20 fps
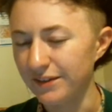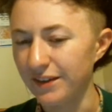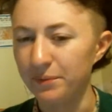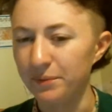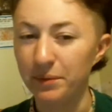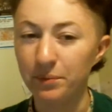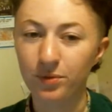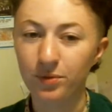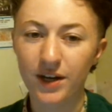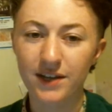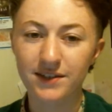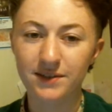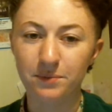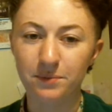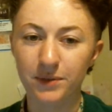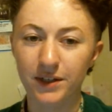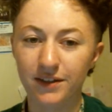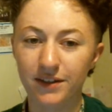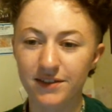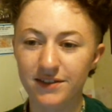mean,
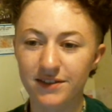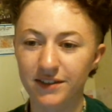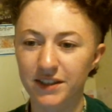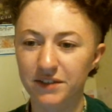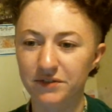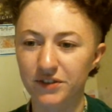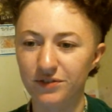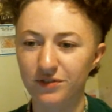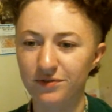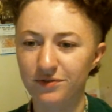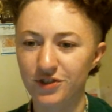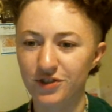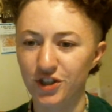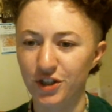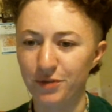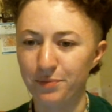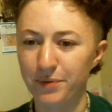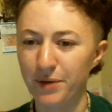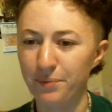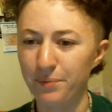present me doesn't give a
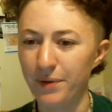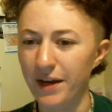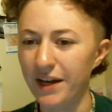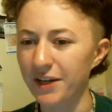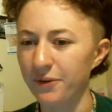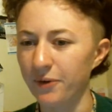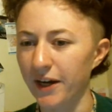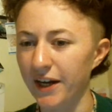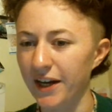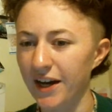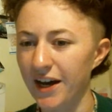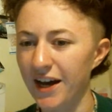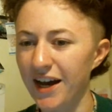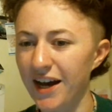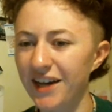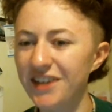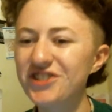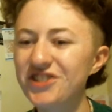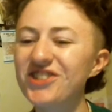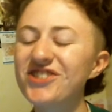shit about. Anyway,
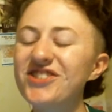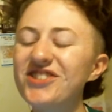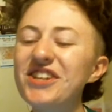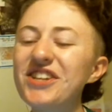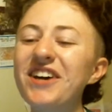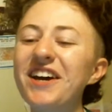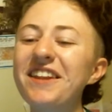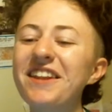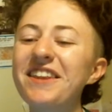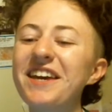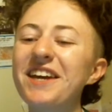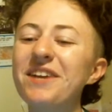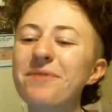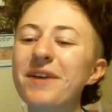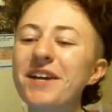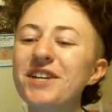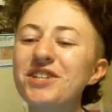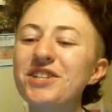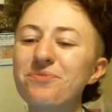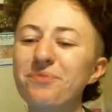it's just that none of the
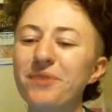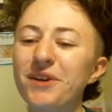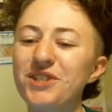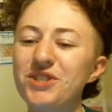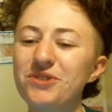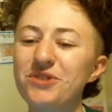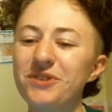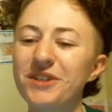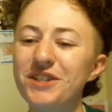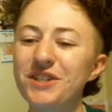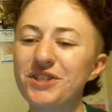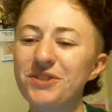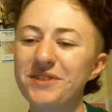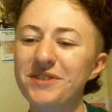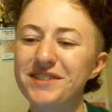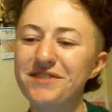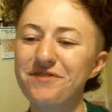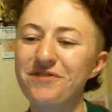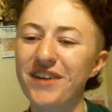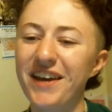animation budget went
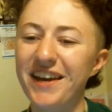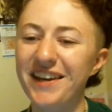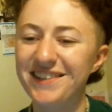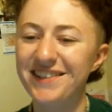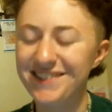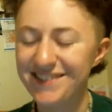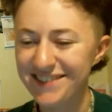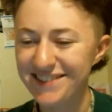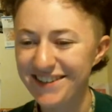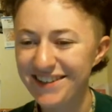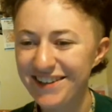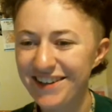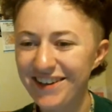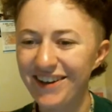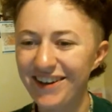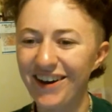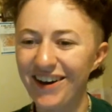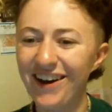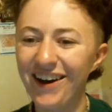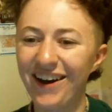into his face.
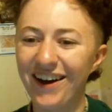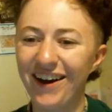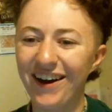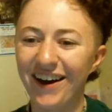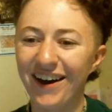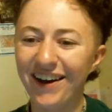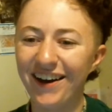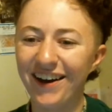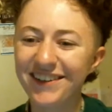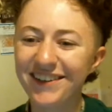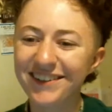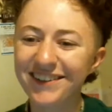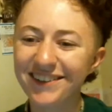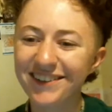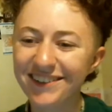Aw.